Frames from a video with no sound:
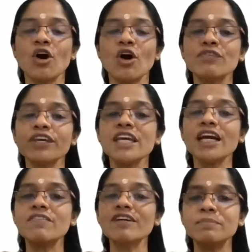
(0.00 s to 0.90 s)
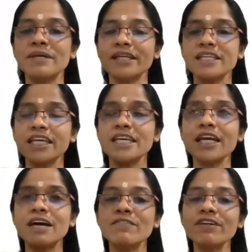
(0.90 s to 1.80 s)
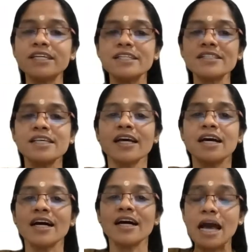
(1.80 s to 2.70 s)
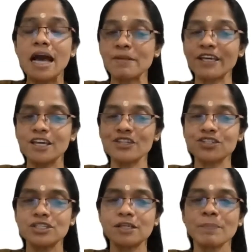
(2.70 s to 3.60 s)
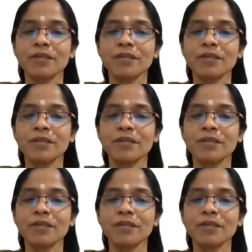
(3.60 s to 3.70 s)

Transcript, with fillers: of e-government and e-governance uh, applications.